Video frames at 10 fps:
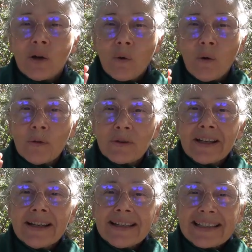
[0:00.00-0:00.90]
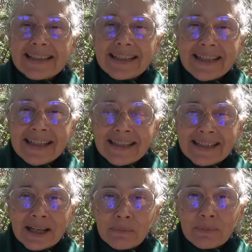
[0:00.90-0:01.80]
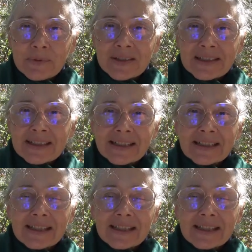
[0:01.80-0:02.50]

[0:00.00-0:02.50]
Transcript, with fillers: quote, skinny dips,